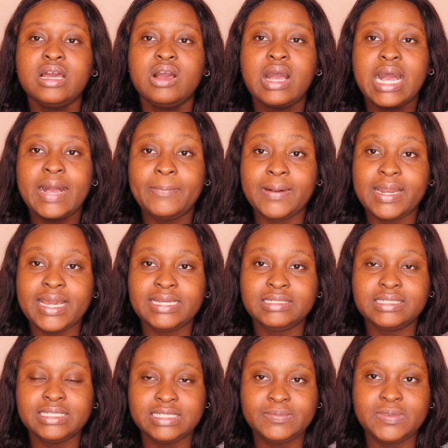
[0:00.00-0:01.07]
applying
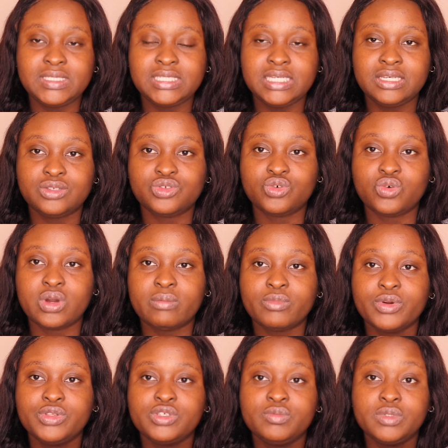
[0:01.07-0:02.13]
lipstick. So I'm
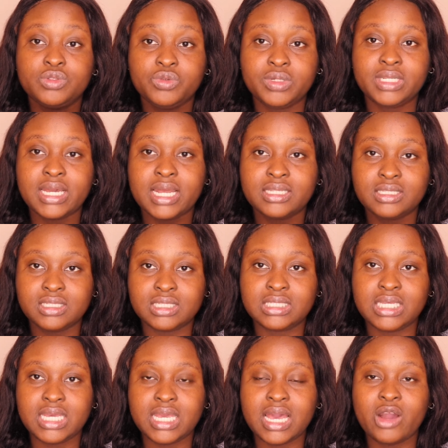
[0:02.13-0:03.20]
going to be doing that
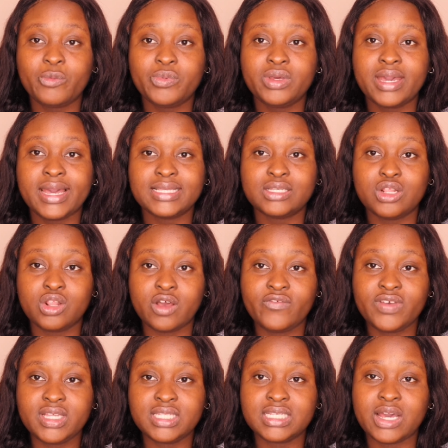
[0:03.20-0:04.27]
today. I hope you guys love
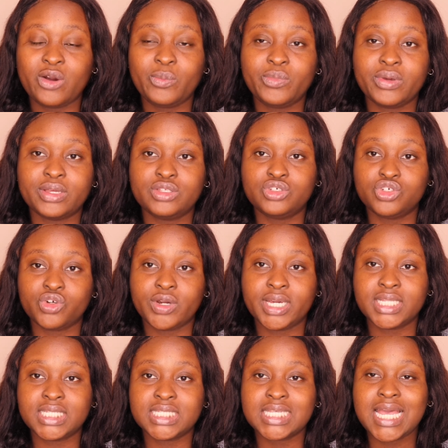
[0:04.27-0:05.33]
it, I hope you enjoy it,
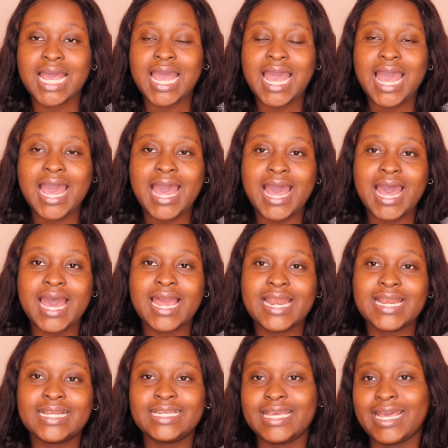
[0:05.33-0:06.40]
and
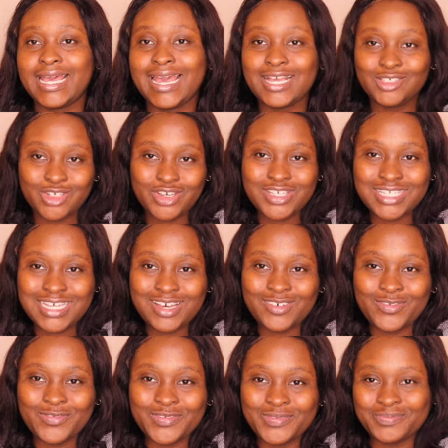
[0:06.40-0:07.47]
enjoy yourself.